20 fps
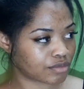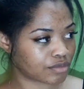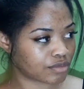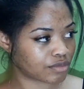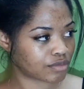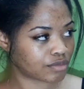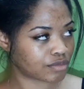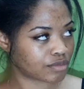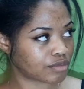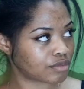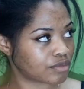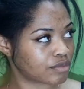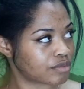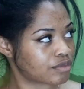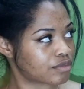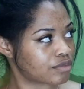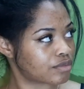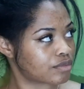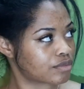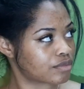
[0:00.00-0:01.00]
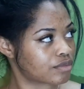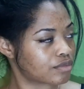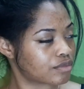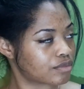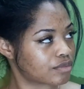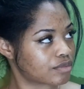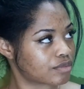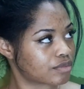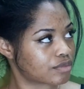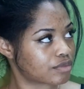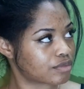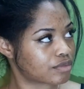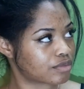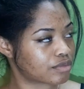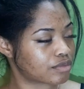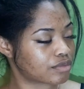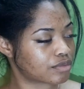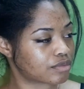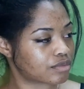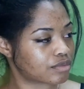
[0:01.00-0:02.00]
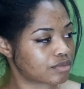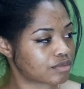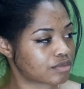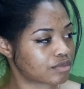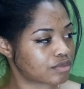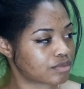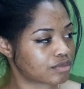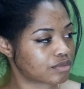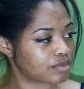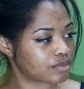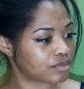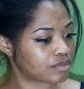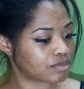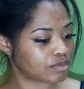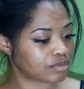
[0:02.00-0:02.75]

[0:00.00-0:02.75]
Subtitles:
[no speech]